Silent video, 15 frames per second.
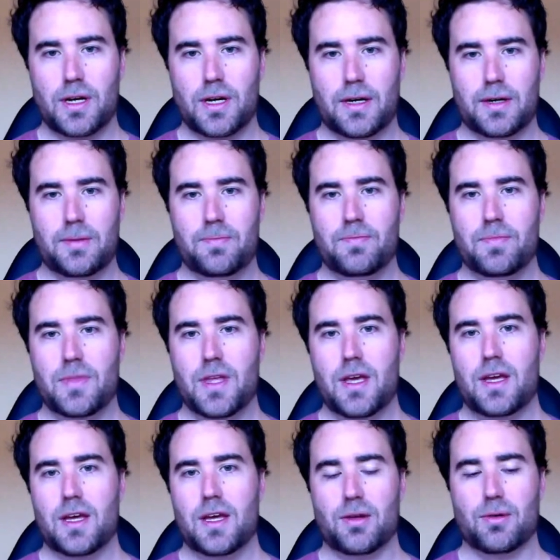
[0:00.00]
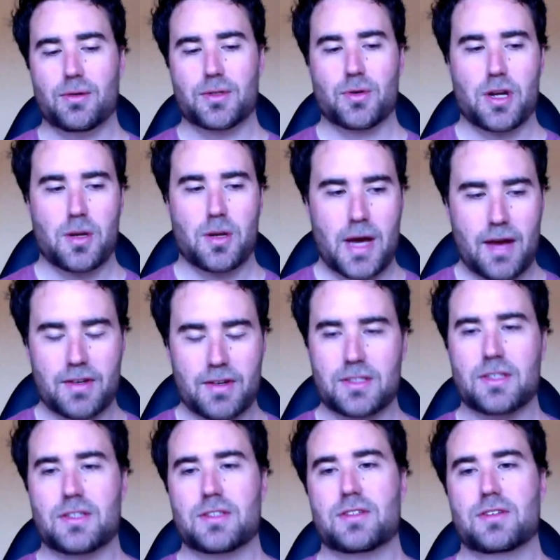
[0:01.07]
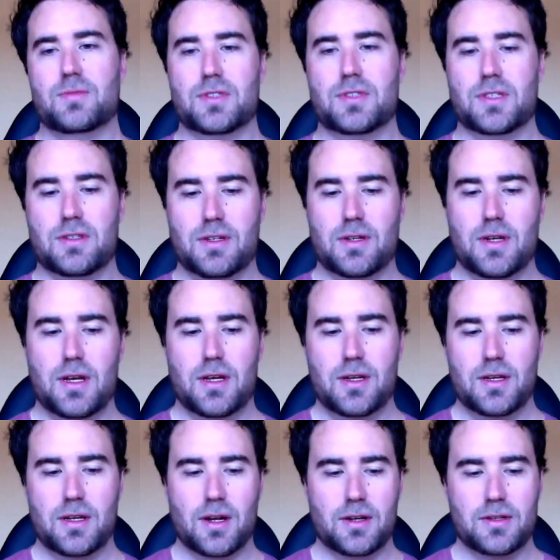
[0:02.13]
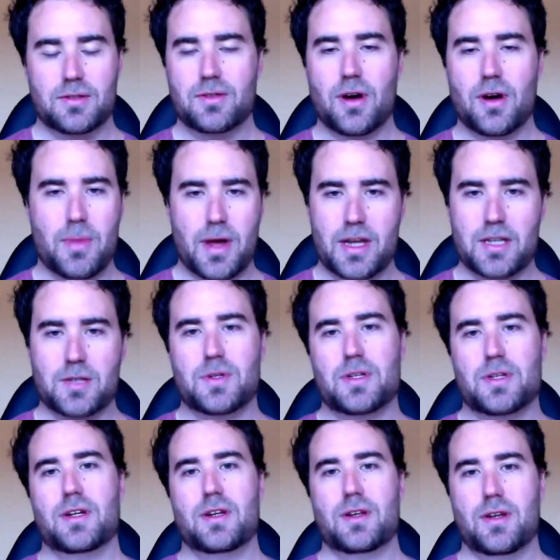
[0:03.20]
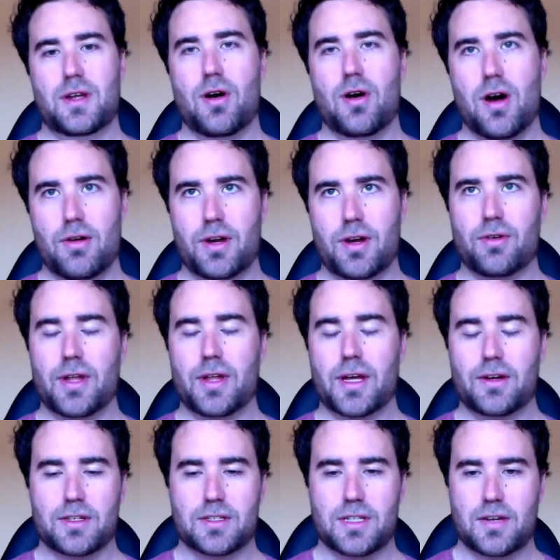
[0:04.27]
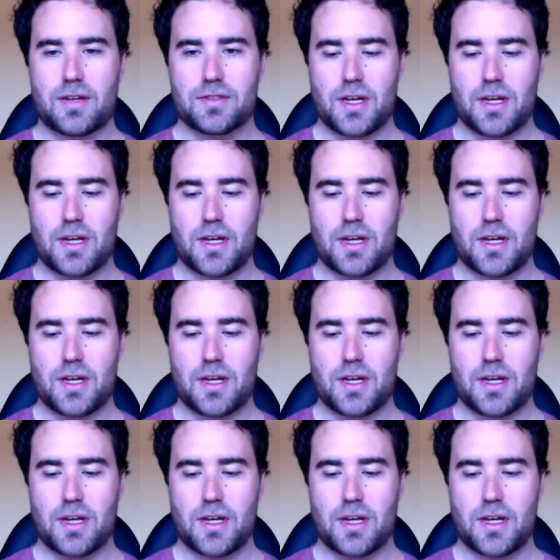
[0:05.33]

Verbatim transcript: They're all talking about having systems and time management and hiring, all that kind of stuff.